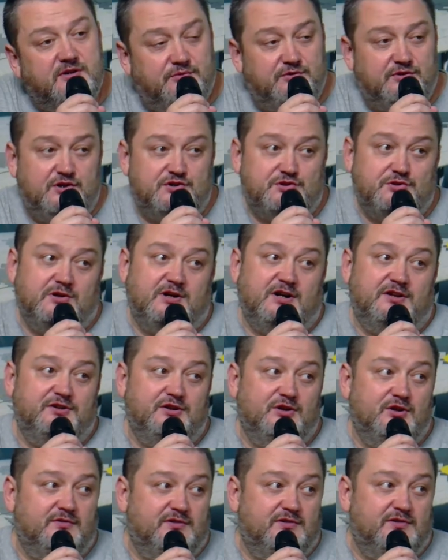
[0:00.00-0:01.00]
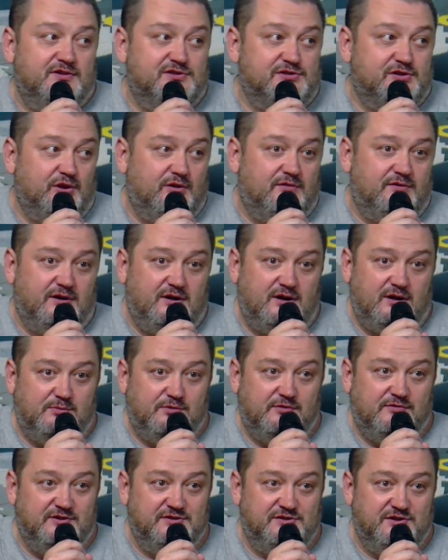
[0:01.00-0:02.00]
a lot. But should we call them
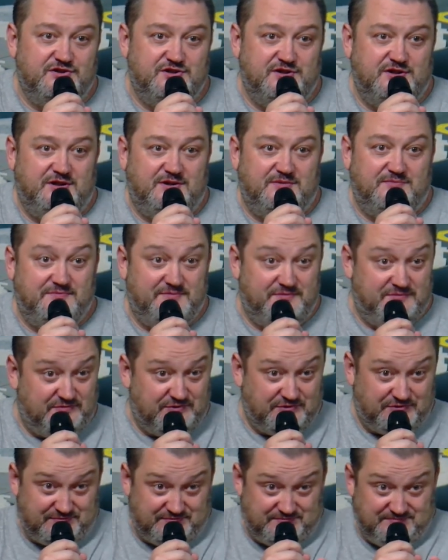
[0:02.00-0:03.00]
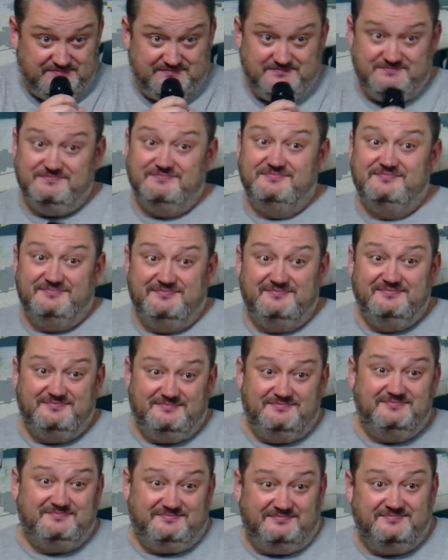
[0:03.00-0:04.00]
volunteers? Do we really need to
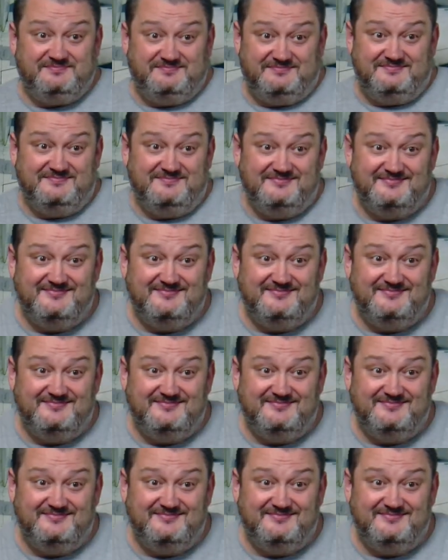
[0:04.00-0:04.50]
come up with a new